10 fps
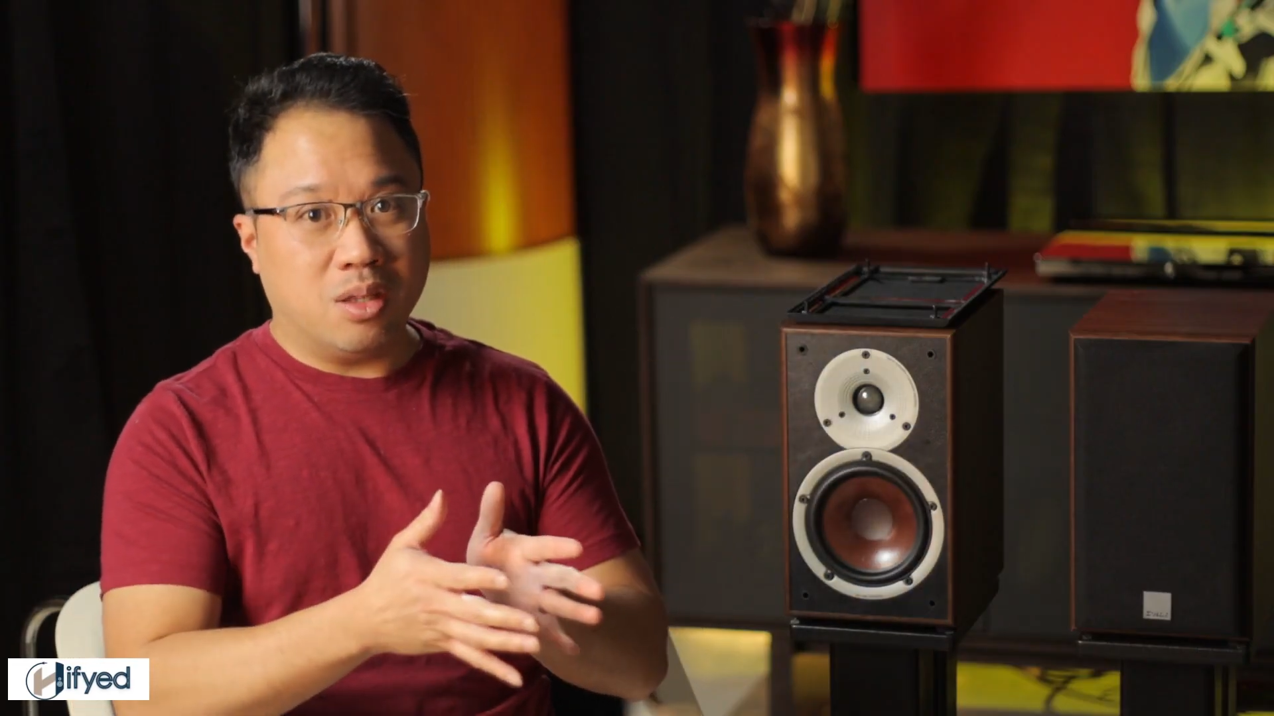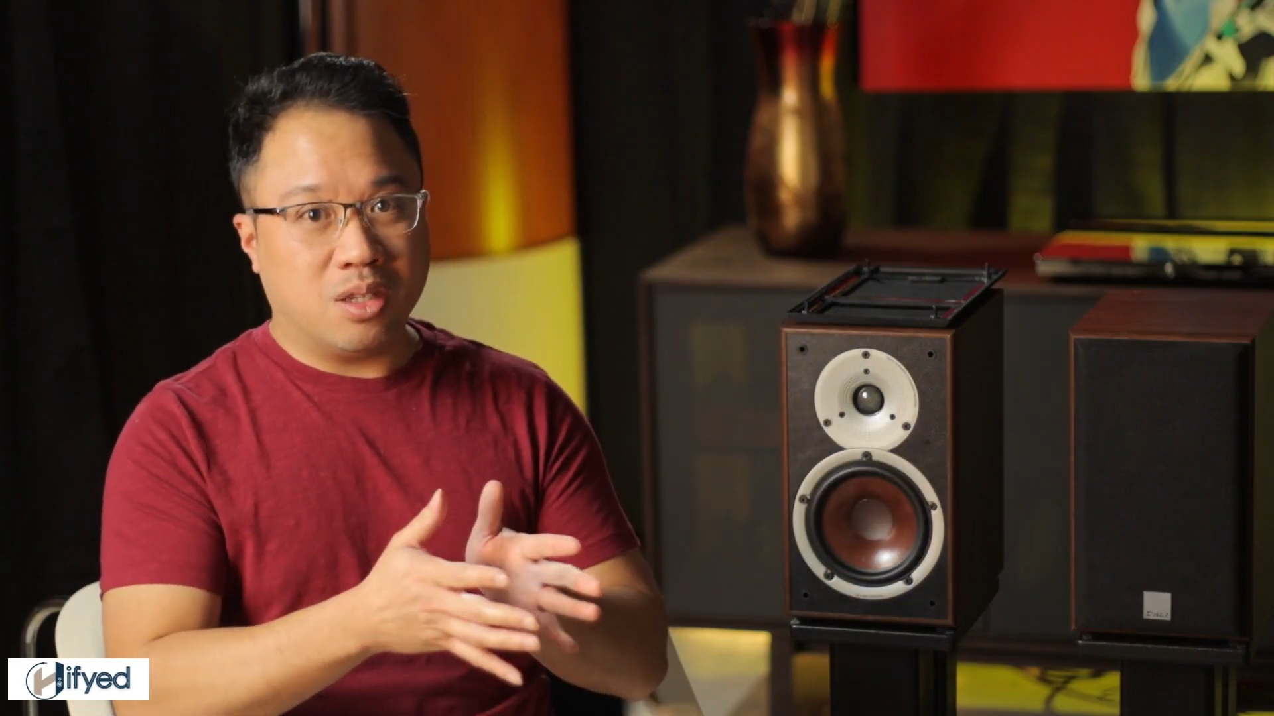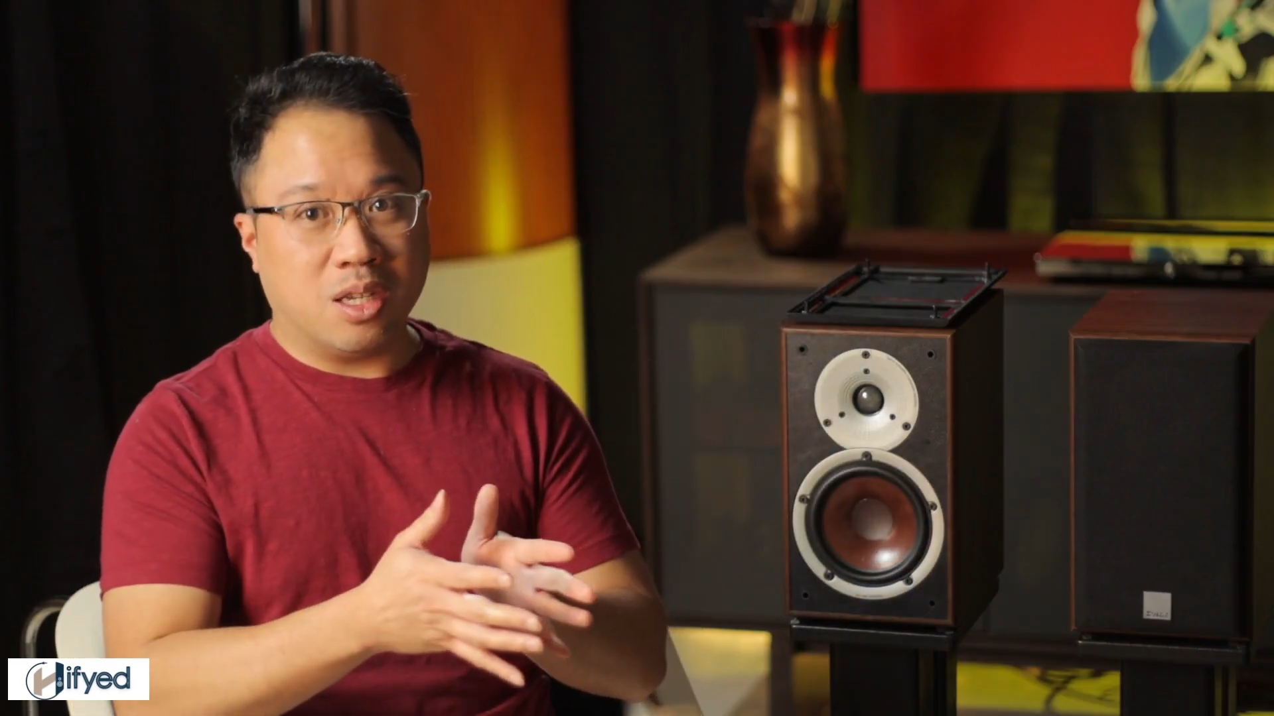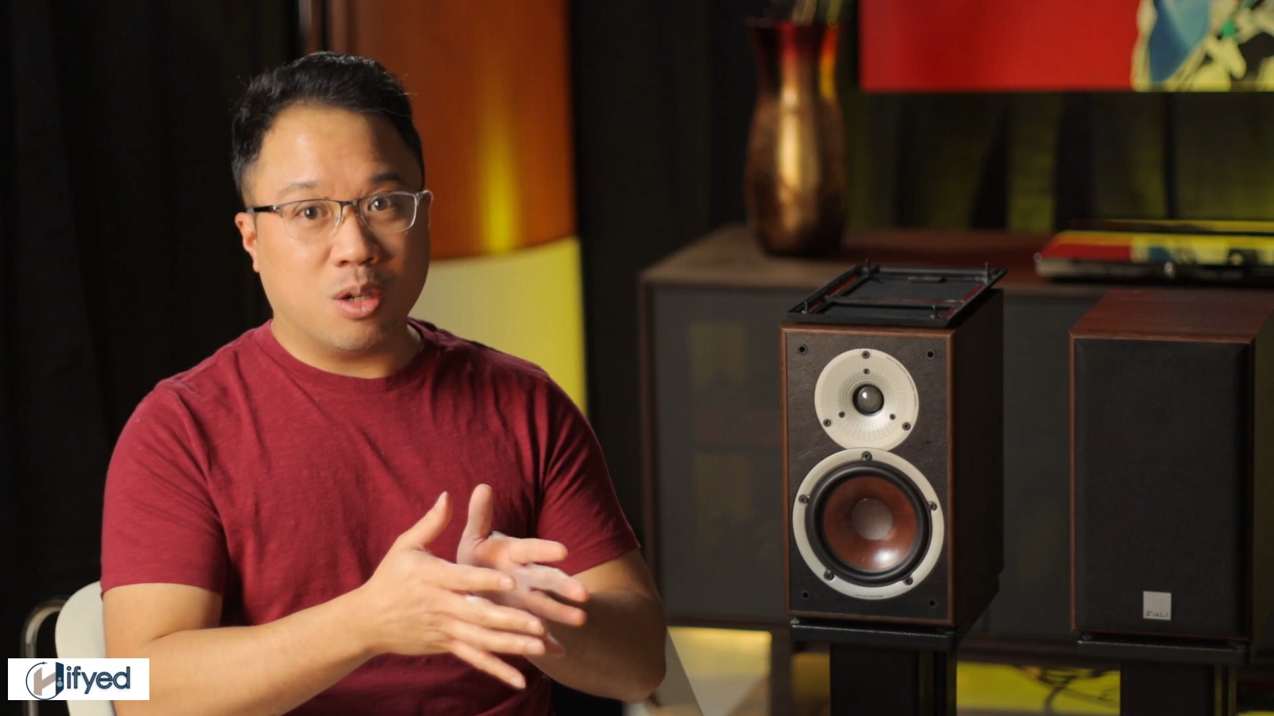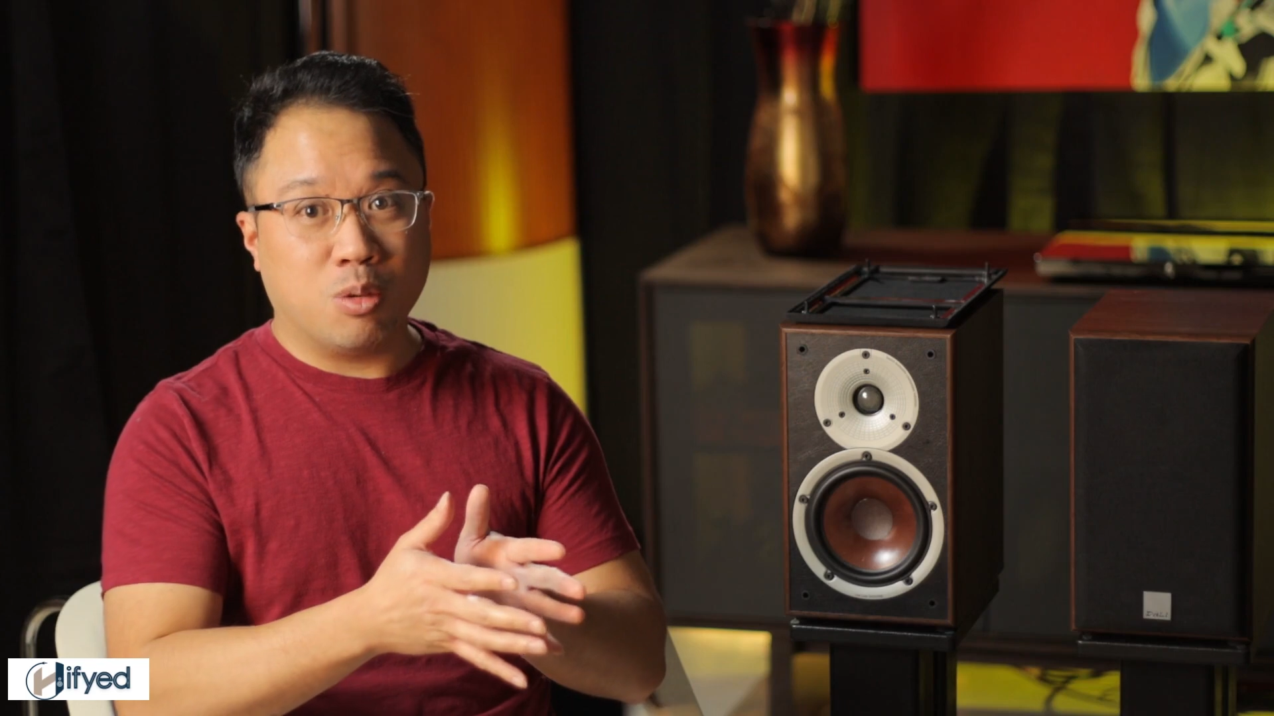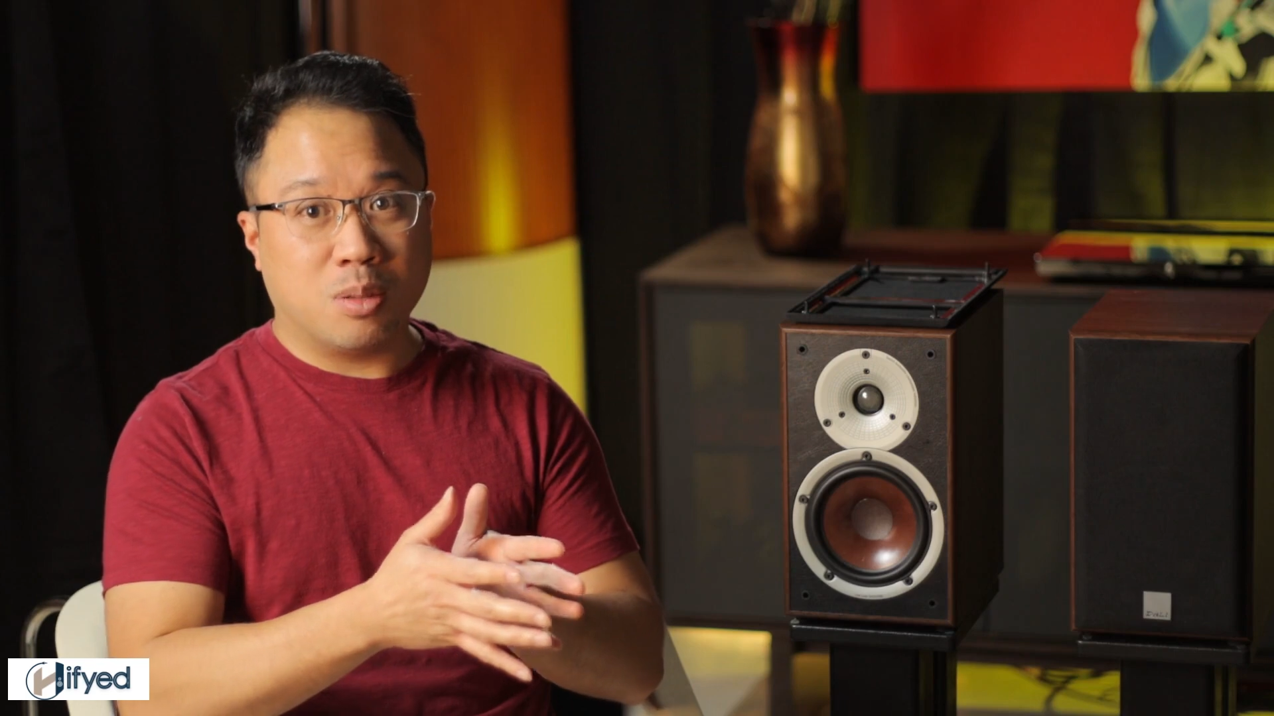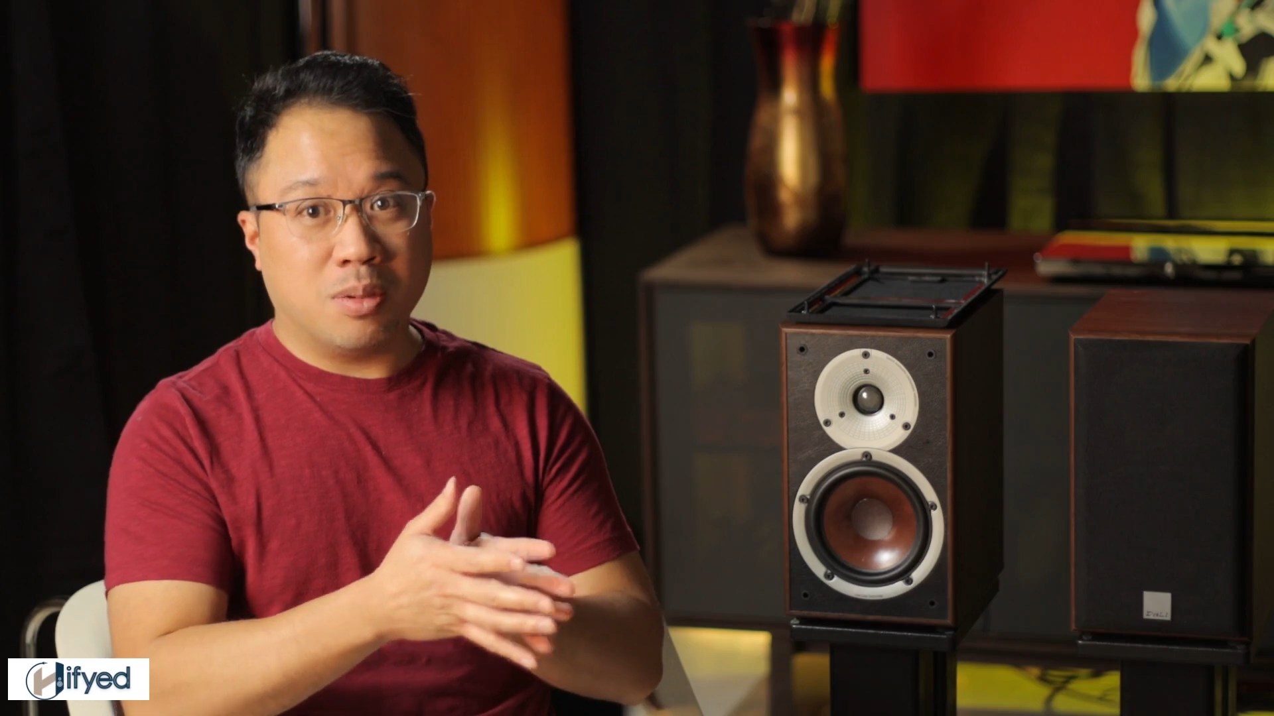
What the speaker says: distinguish